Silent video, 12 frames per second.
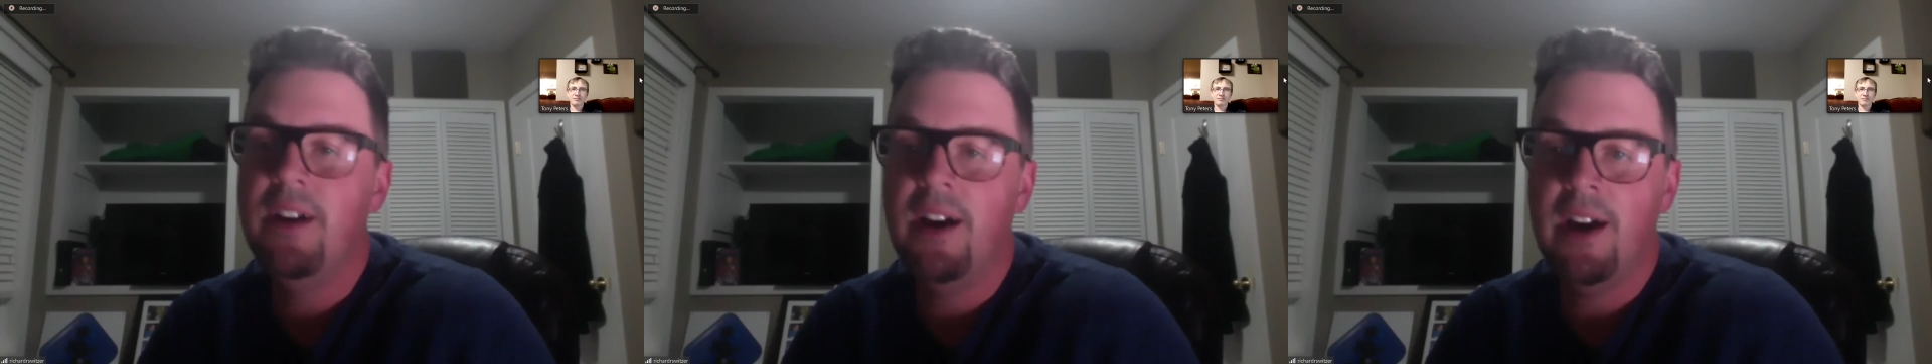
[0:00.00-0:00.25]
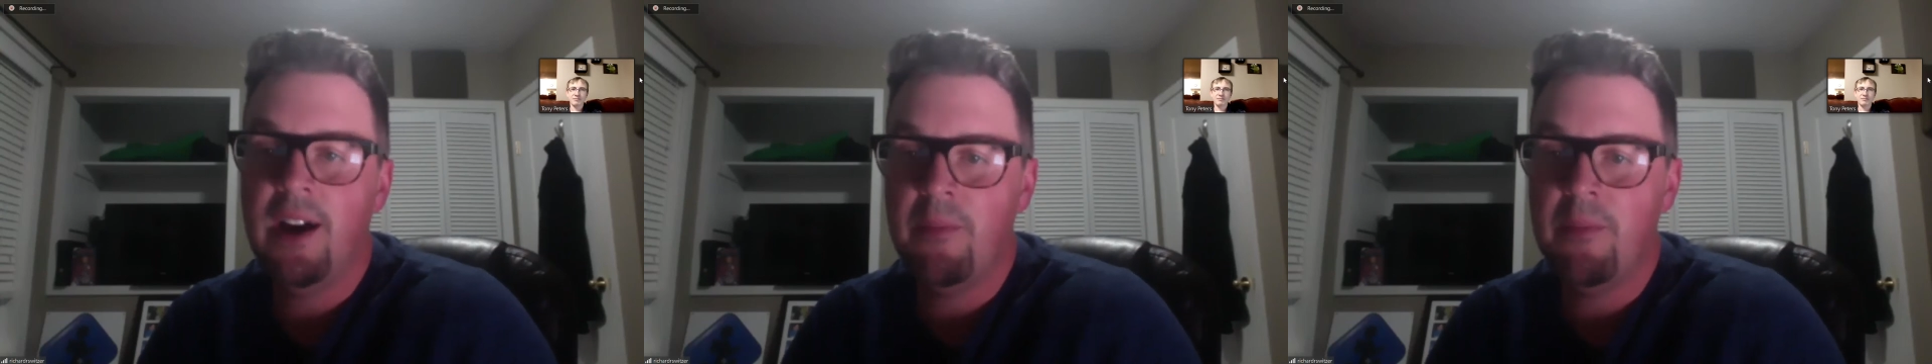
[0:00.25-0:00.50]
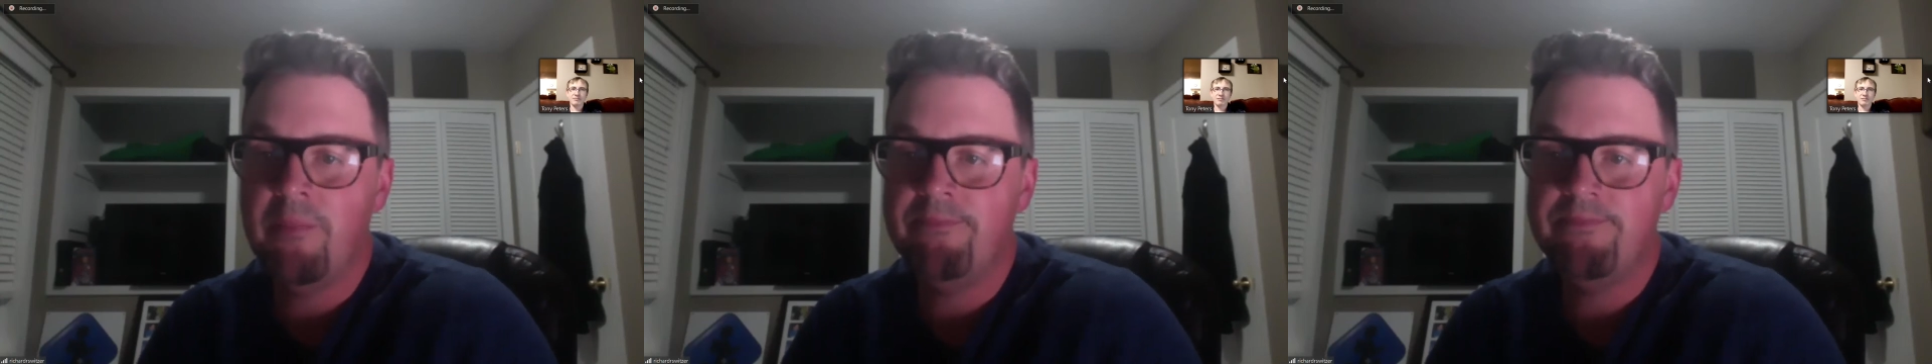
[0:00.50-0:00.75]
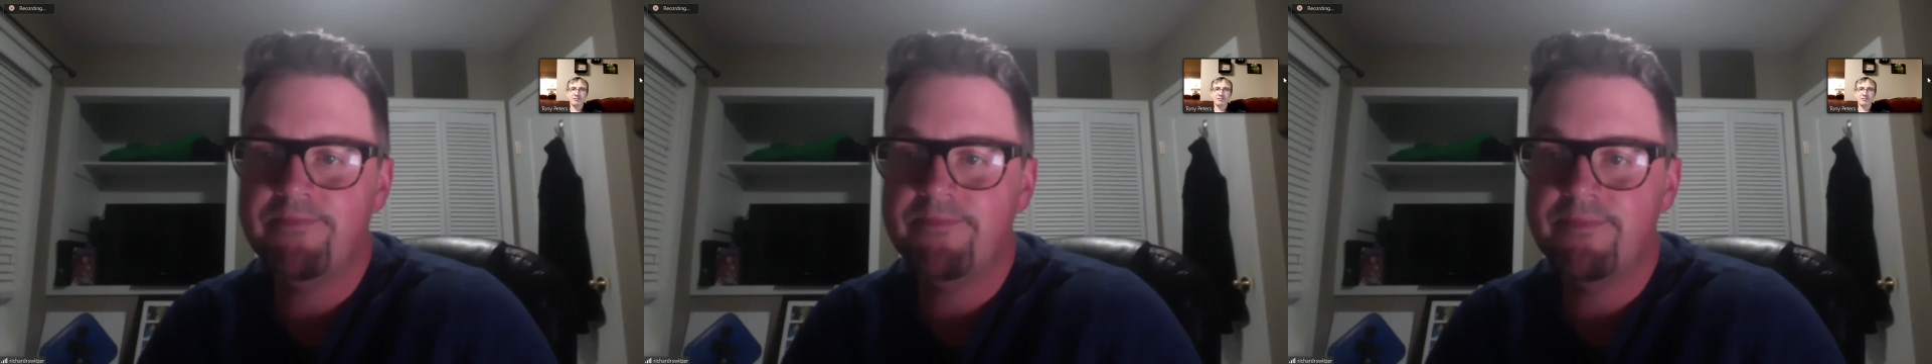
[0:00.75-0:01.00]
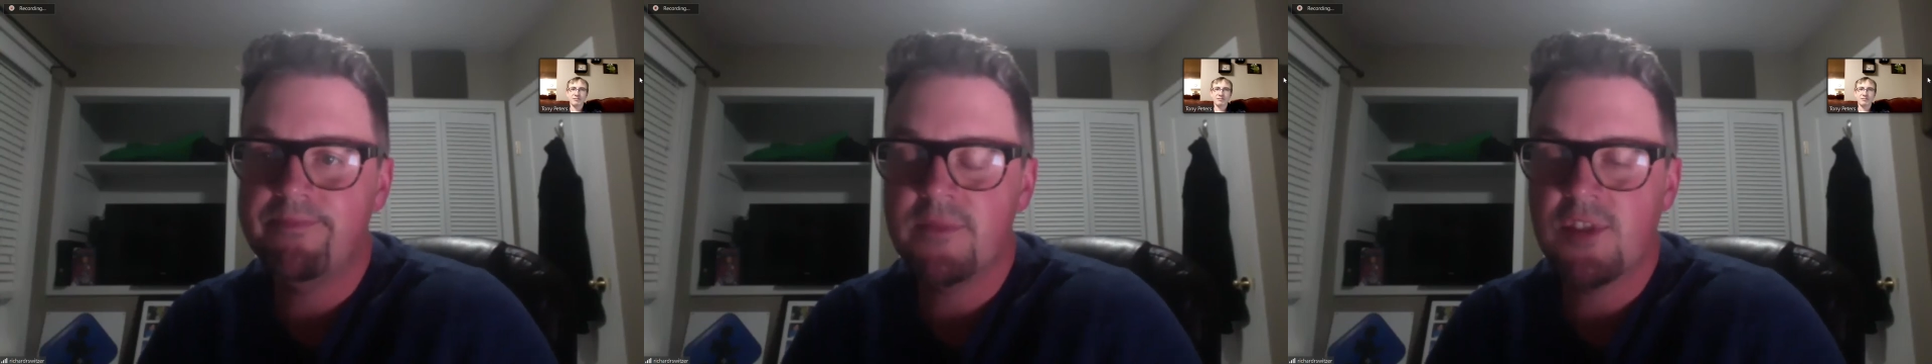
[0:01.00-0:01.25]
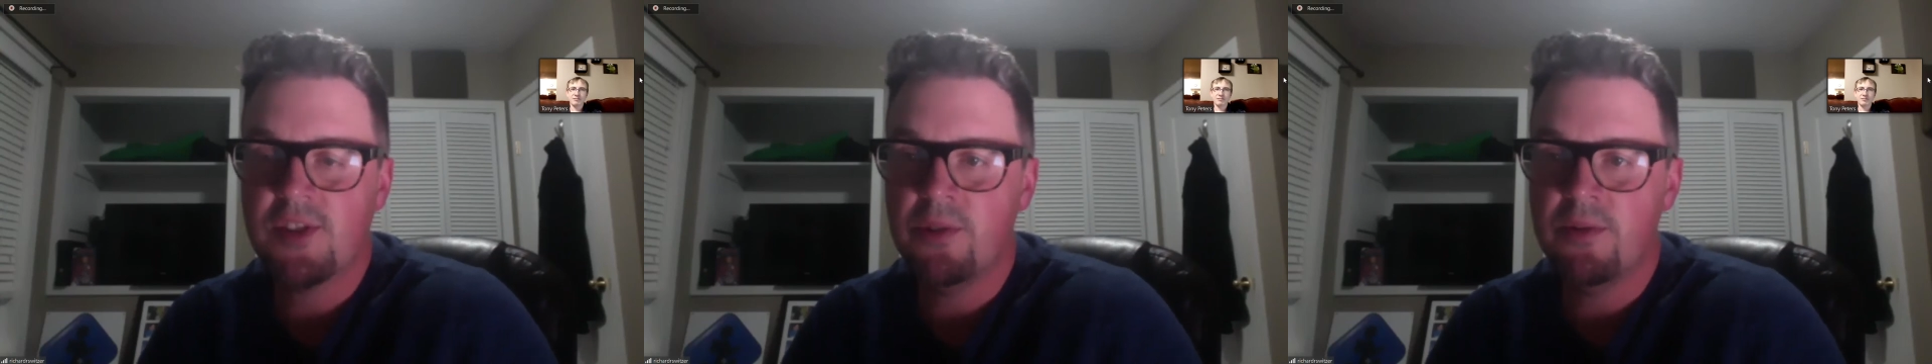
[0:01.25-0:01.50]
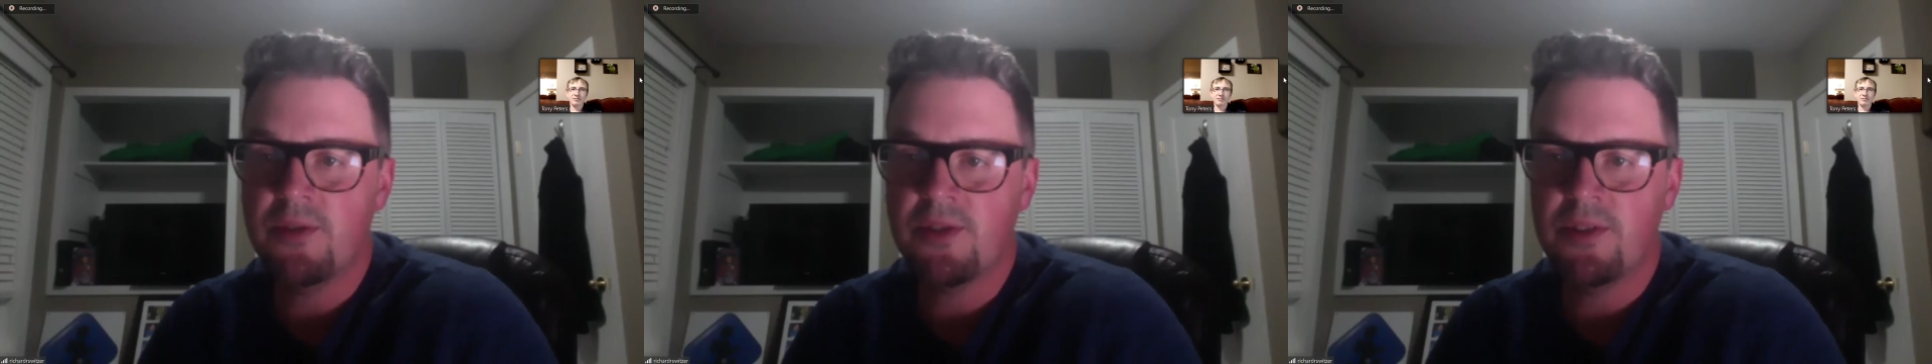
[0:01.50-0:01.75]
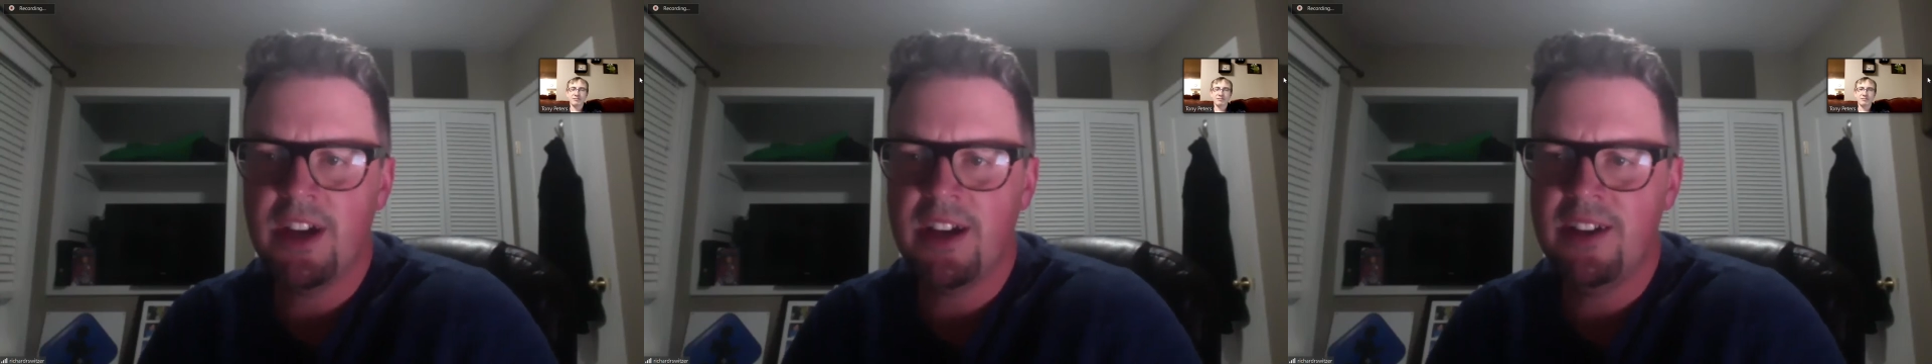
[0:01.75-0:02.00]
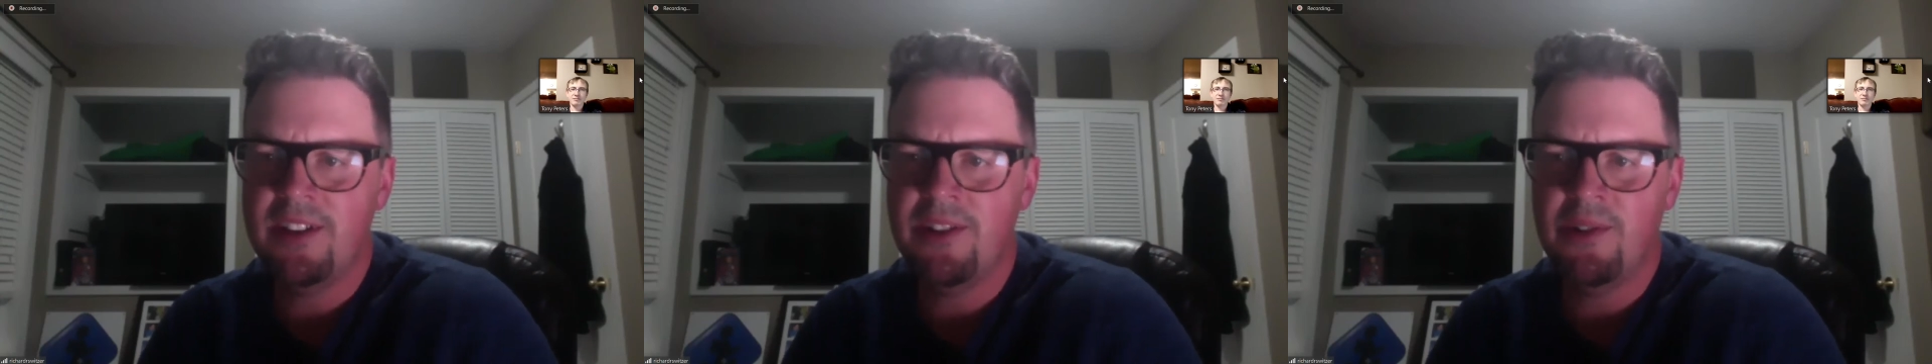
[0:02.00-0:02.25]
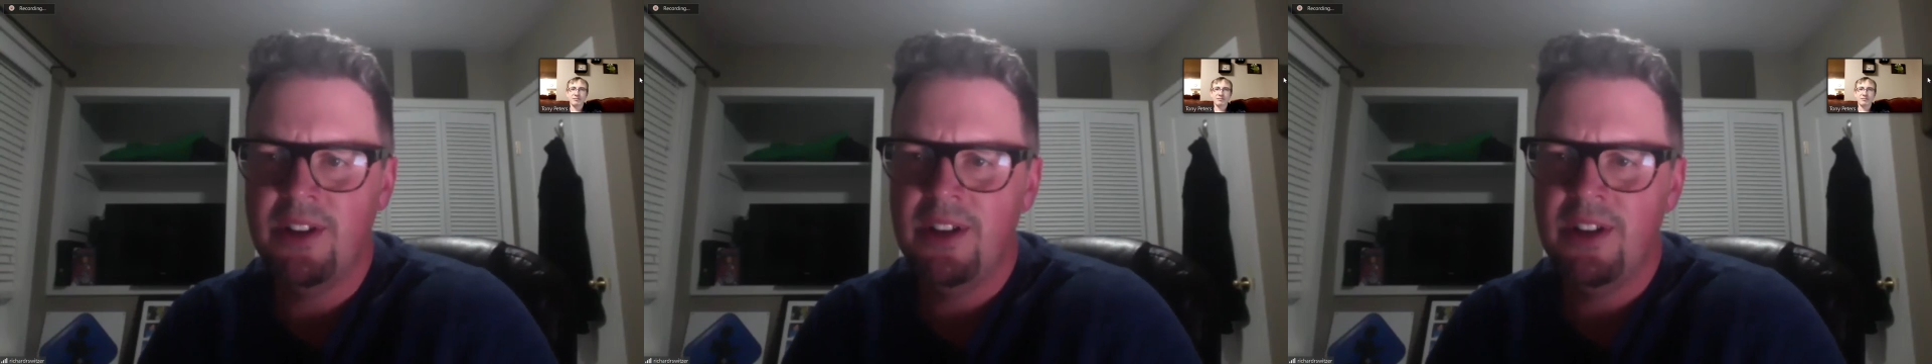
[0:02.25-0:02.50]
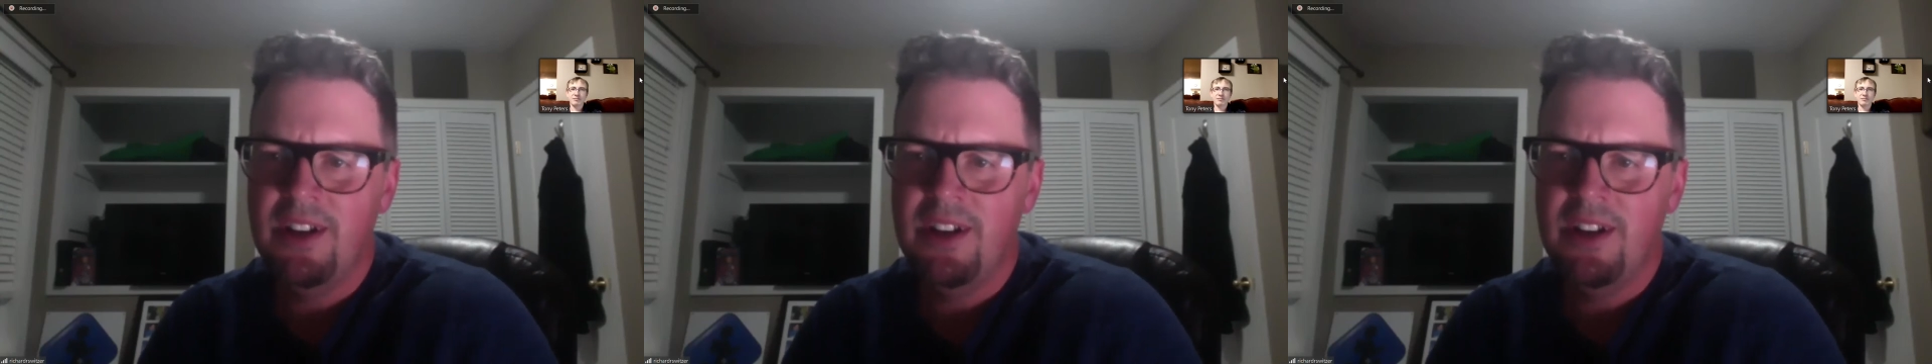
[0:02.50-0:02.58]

Um, so, so yeah, you know,